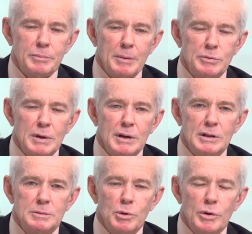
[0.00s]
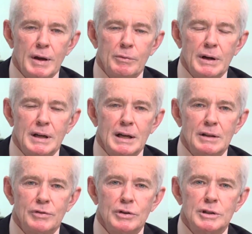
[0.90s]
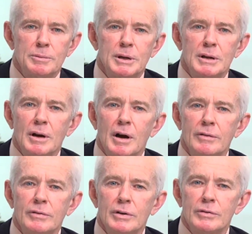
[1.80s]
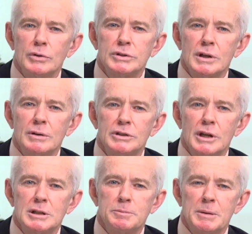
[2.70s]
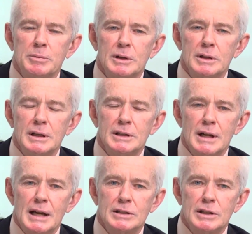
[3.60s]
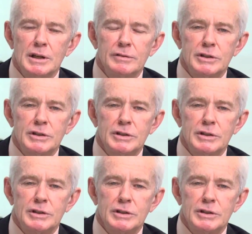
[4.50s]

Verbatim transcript: perhaps we could explore that one day in the future. But I've also chased people internationally.